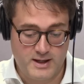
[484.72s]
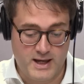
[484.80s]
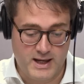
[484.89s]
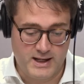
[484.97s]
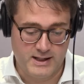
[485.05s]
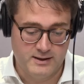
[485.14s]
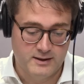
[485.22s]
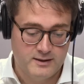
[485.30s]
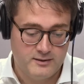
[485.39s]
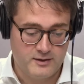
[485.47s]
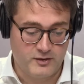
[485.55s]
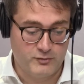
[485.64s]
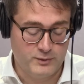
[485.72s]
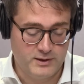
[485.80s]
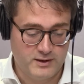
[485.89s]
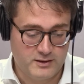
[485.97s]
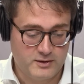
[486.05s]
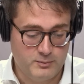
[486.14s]
the government
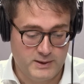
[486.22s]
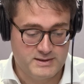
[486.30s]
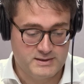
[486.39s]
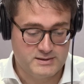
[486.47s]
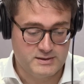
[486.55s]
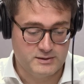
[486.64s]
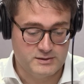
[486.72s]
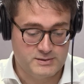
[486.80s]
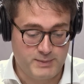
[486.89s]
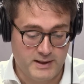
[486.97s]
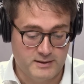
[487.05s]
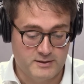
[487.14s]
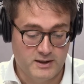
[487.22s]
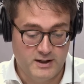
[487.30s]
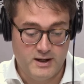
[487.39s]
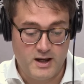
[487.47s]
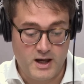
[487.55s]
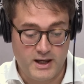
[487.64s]
had committed to spend
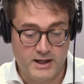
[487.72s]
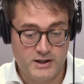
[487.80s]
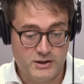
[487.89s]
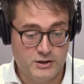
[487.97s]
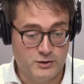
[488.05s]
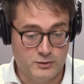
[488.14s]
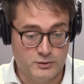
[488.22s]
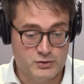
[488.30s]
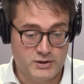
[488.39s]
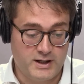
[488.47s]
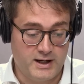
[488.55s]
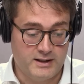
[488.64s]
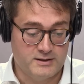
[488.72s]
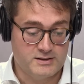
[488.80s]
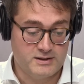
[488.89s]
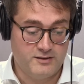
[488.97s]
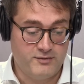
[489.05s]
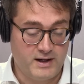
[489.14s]
a huge
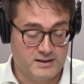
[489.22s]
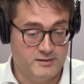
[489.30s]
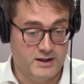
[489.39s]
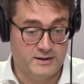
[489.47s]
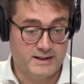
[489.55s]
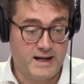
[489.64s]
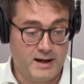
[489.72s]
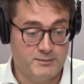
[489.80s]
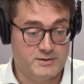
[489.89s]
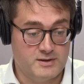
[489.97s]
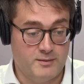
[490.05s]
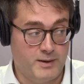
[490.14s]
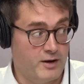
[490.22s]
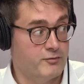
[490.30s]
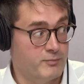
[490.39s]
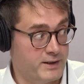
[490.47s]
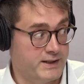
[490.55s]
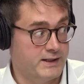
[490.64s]
and effectively uncapped amount
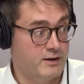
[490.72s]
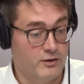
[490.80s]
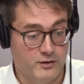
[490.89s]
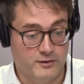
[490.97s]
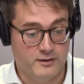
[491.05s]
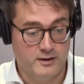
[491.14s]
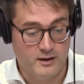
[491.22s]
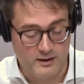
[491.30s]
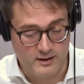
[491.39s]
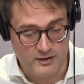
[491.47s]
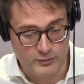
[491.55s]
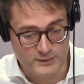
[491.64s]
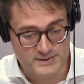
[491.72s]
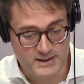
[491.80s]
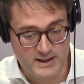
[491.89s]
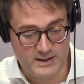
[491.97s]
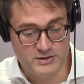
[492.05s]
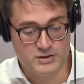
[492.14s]
of money on everyone's
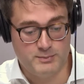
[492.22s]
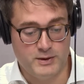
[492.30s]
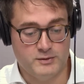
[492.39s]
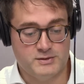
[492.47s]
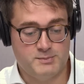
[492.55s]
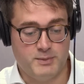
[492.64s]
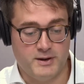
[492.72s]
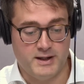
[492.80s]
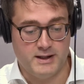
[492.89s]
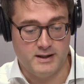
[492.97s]
energy bills by